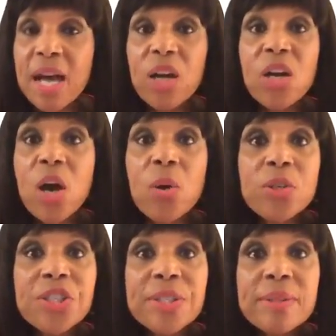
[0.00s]
A
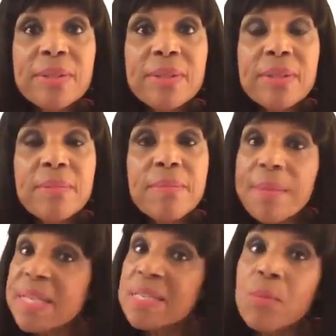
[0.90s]
coach,
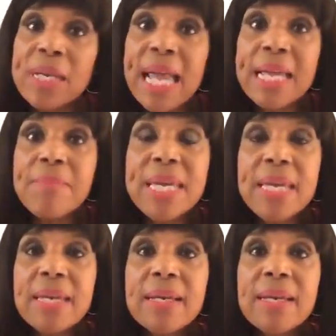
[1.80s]
maybe someone like me,